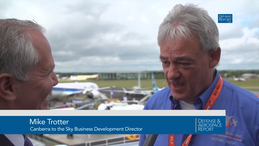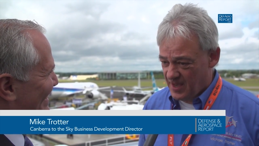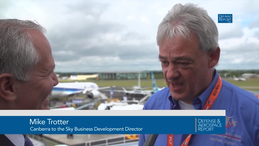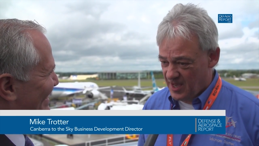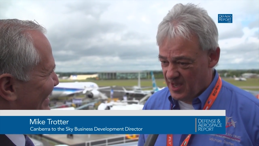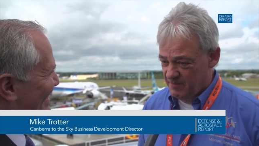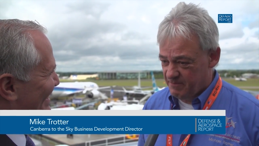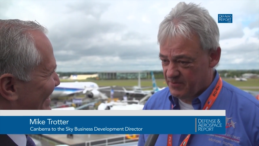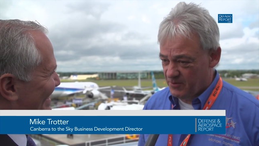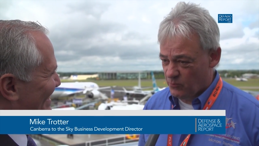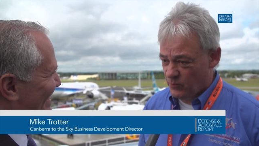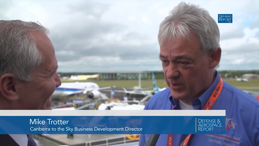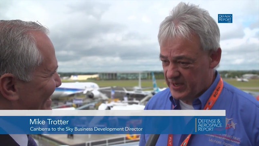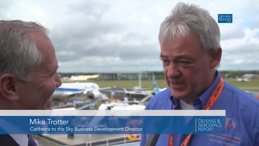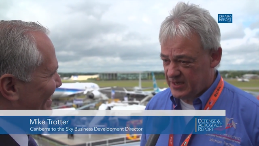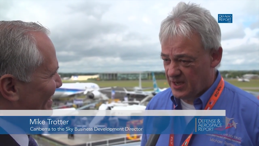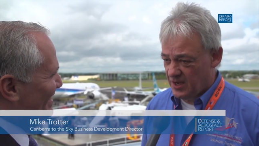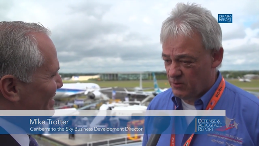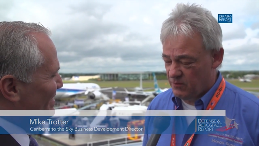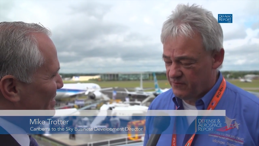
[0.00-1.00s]
Speaker 1: Uh, but
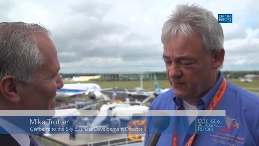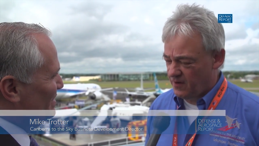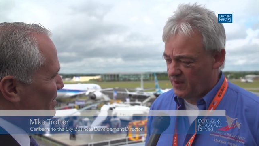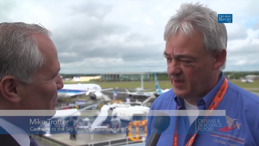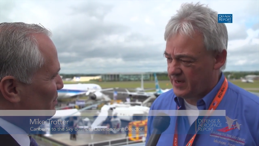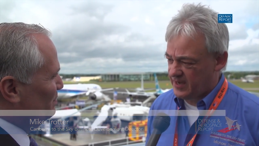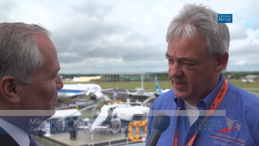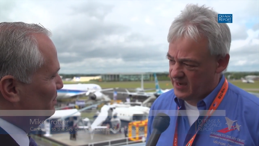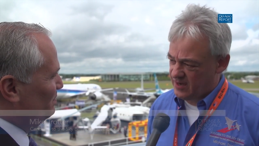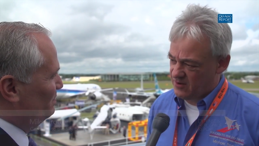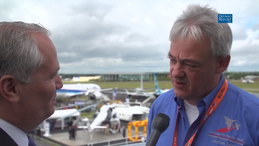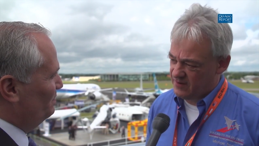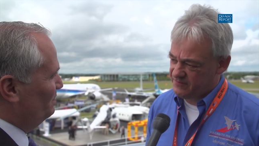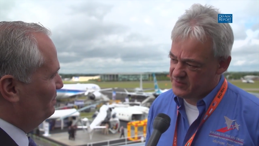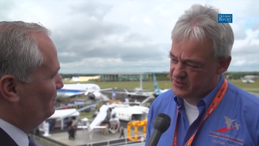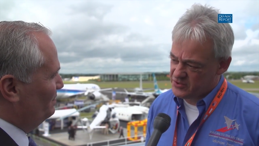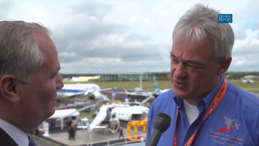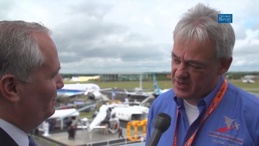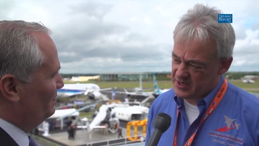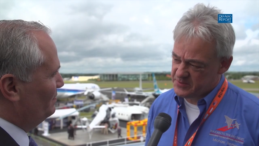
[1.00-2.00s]
we know a flying
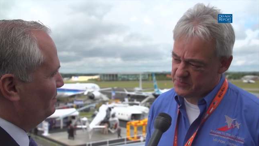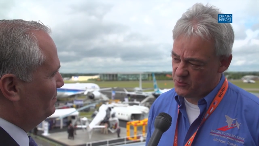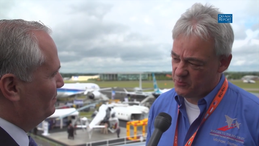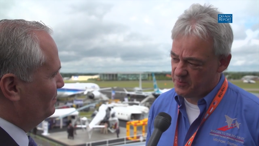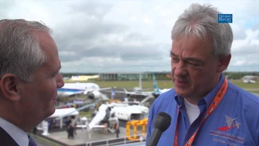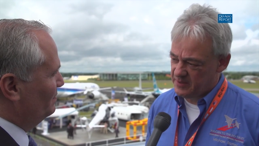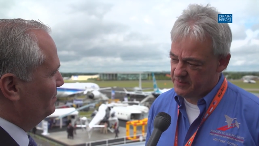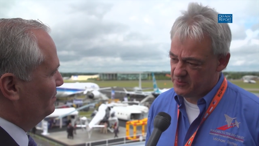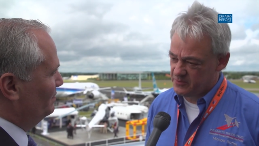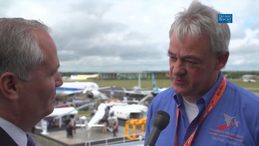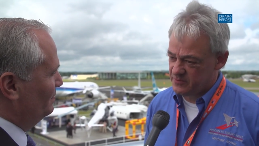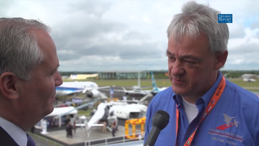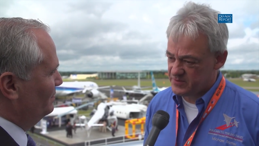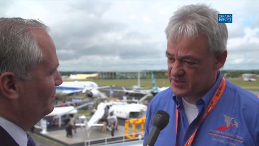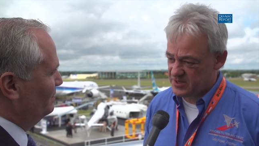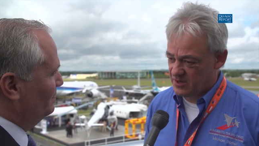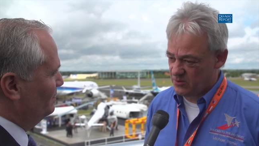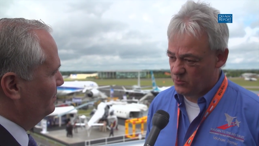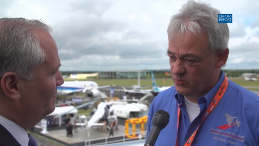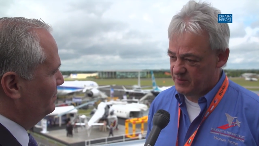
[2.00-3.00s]
aircraft attracts more people.
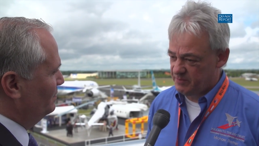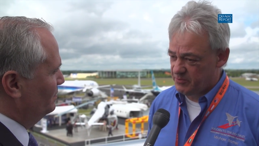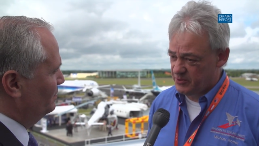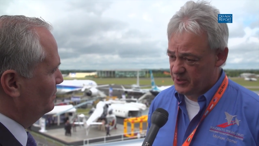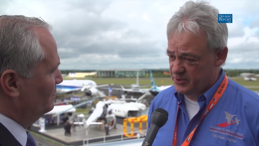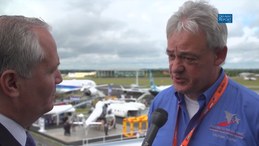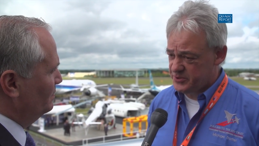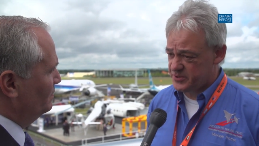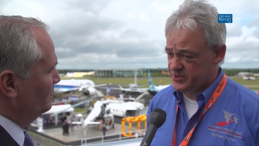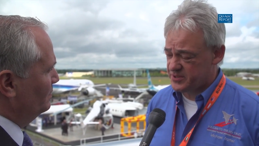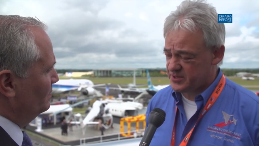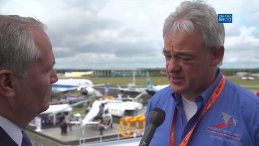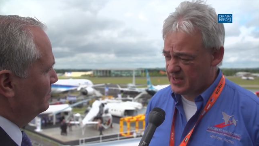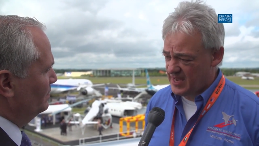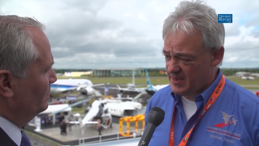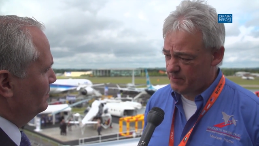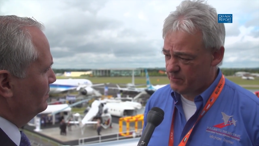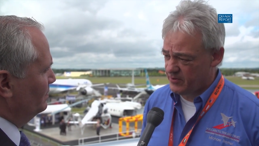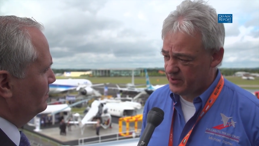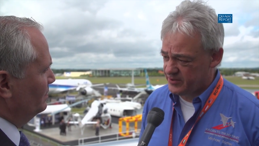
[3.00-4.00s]
So we purchased
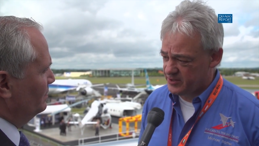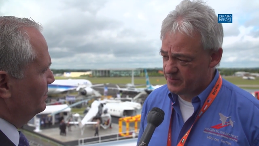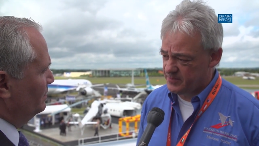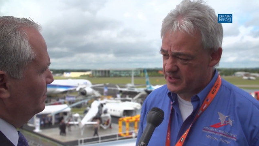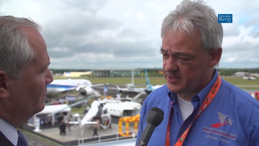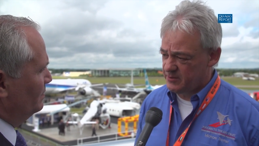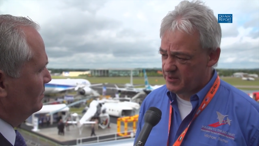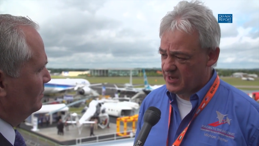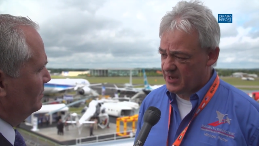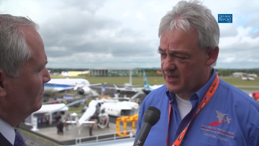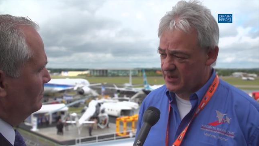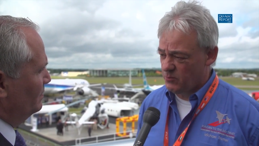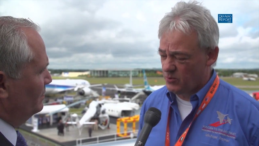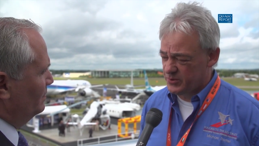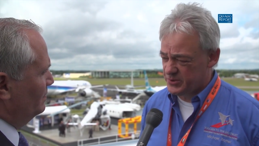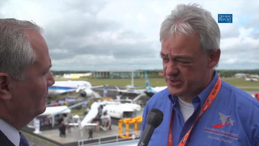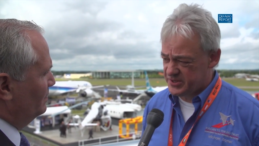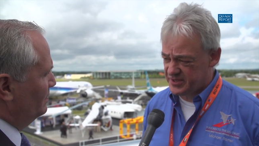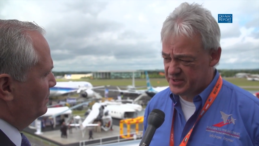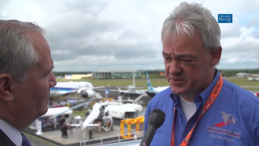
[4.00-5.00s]
Canberra WK
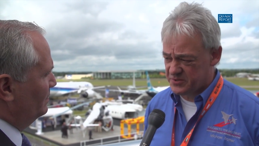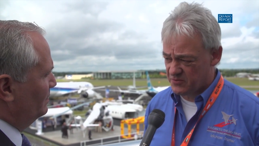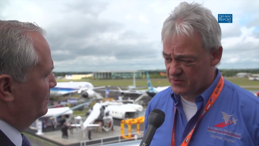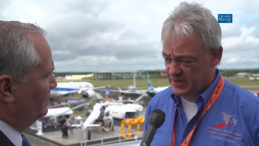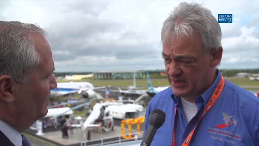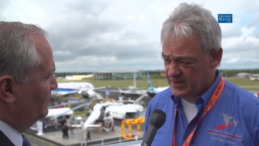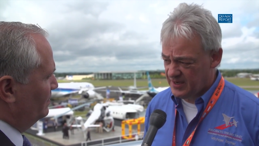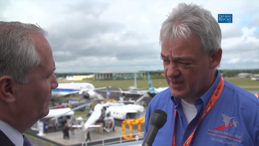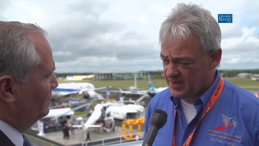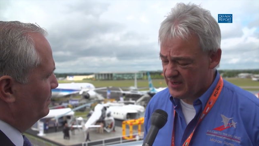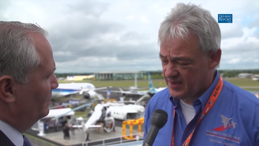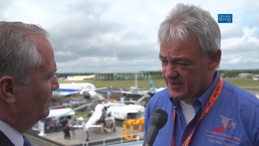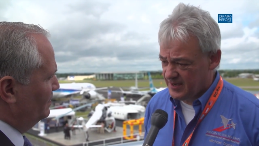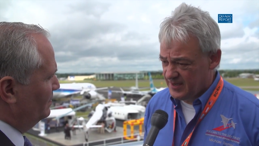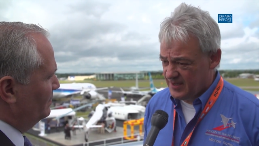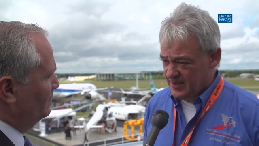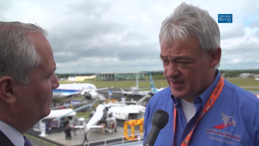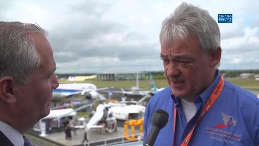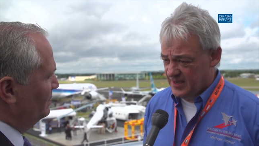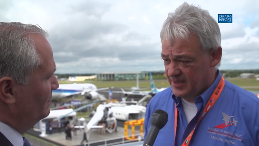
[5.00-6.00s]
163.
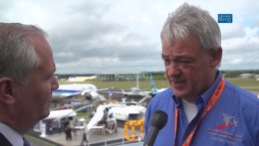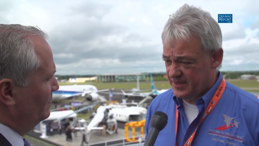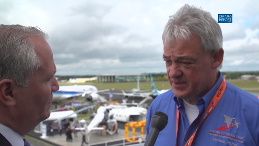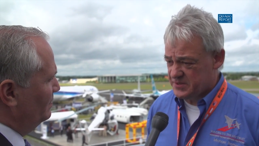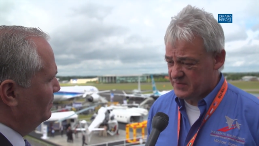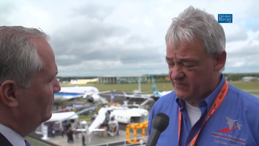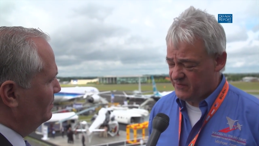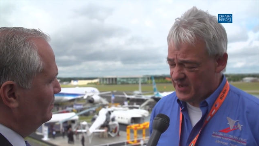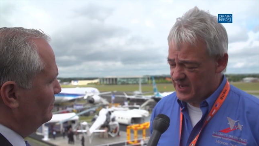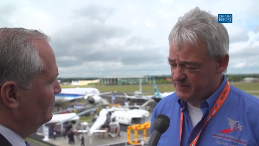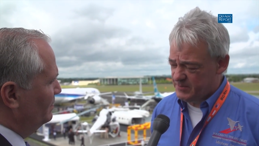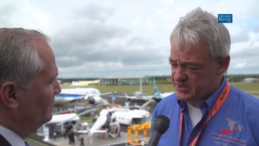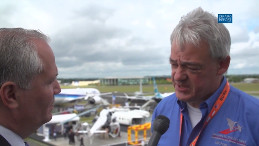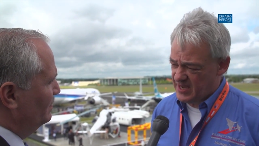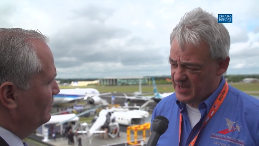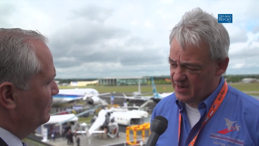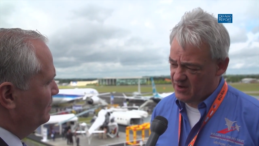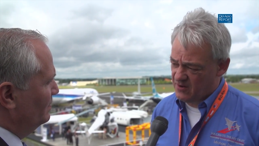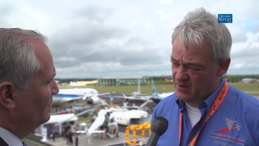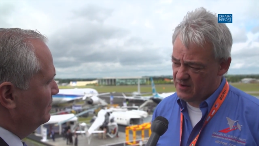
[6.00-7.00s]
Uh, it's a famous
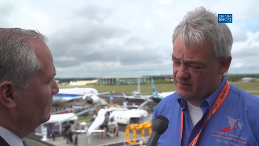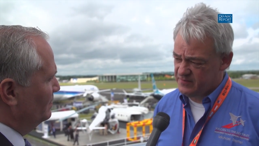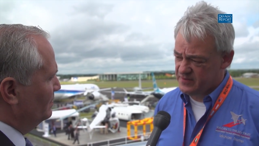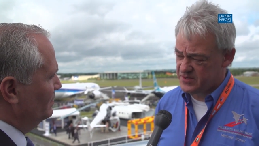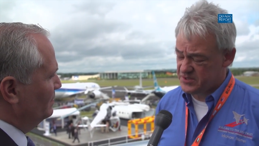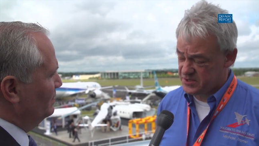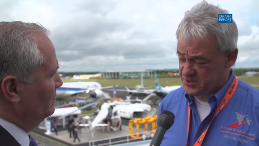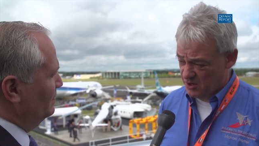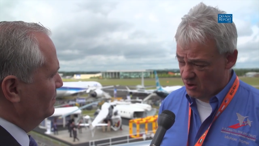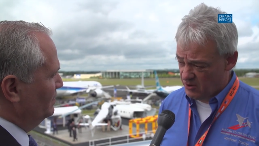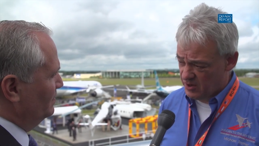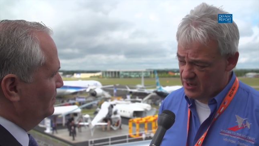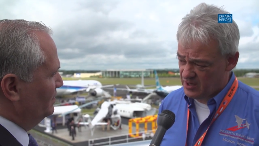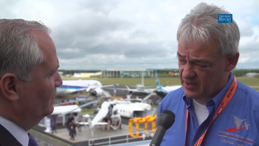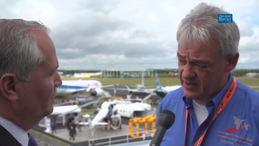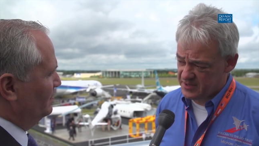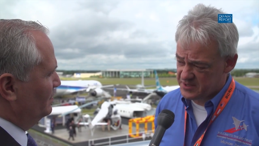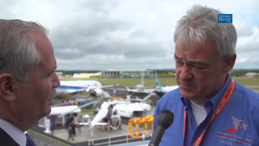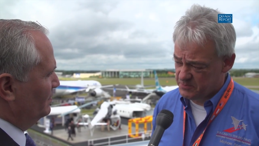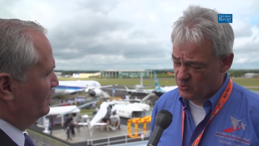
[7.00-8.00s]
aircraft.
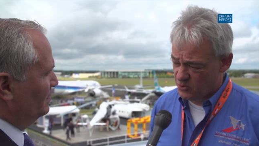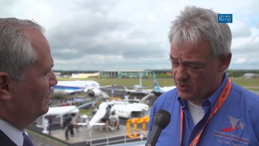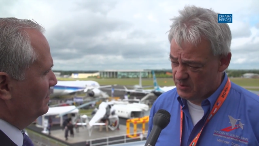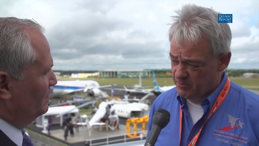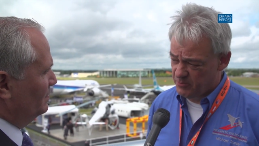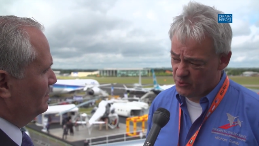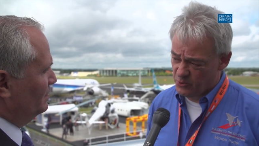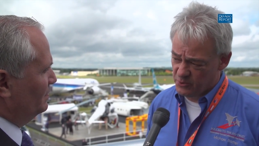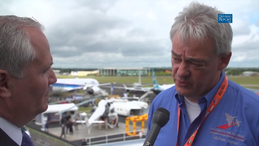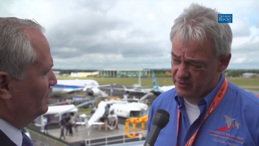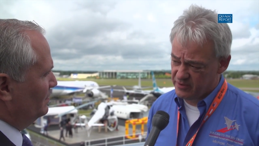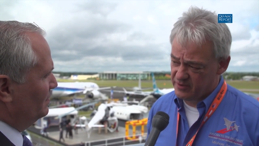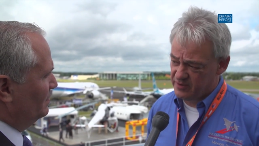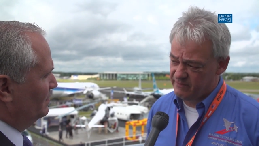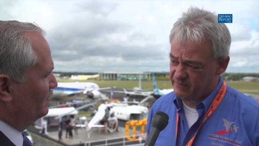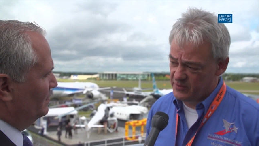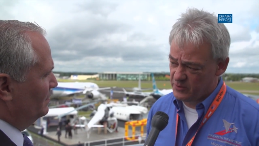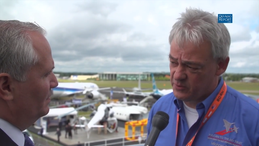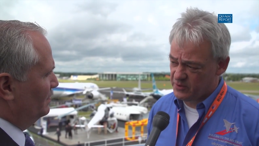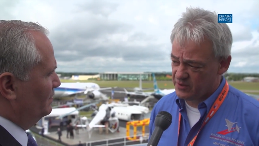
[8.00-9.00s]
Historically, it's more important
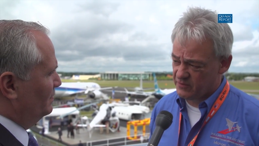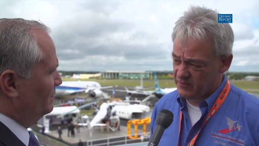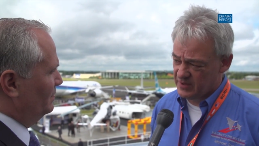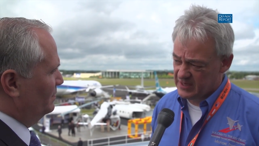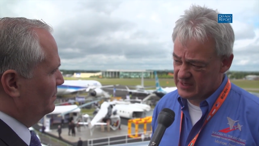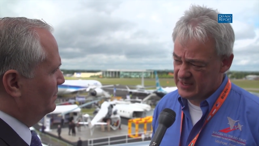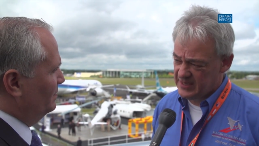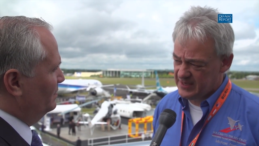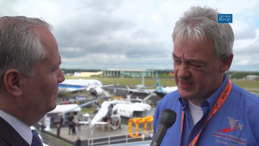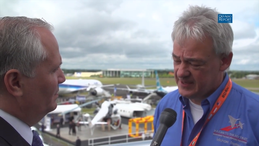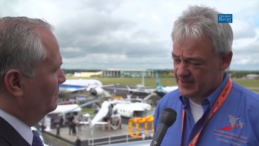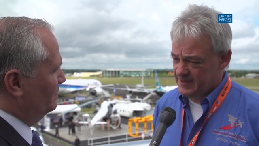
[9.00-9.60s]
than Vulcan, really.